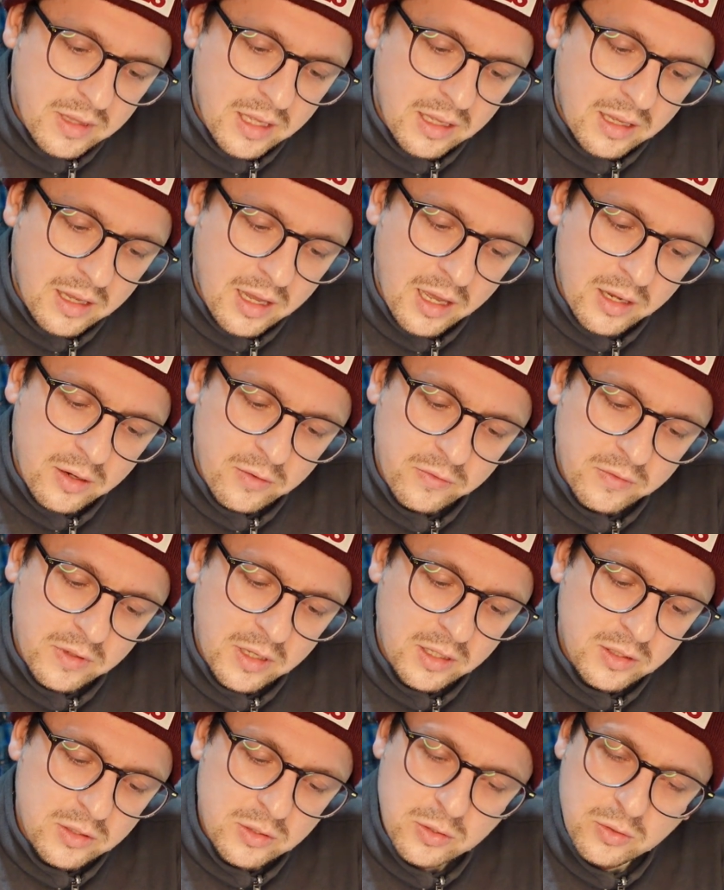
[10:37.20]
They kind of
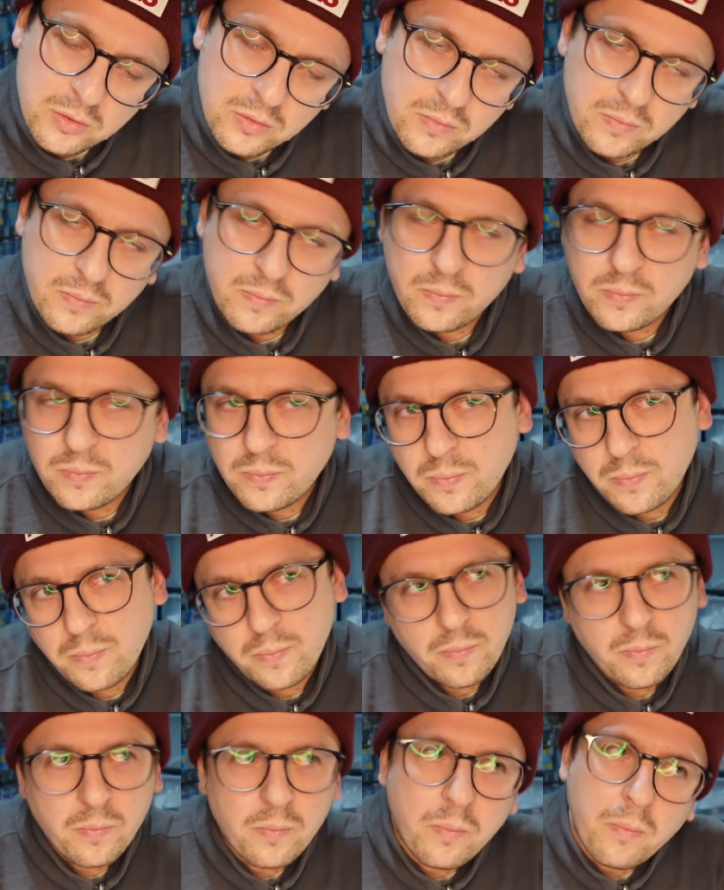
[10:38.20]
need to
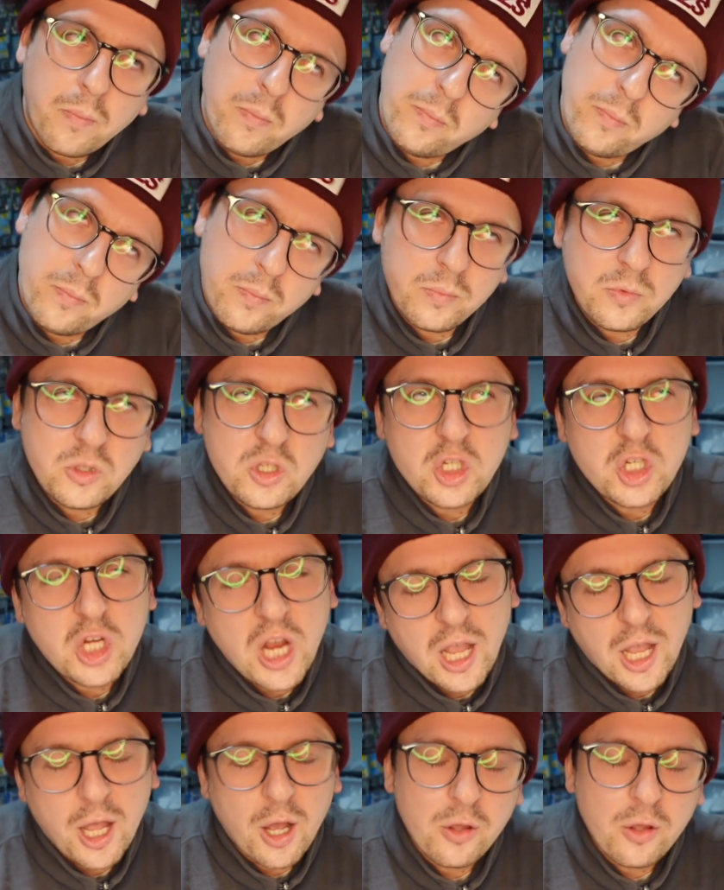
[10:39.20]
check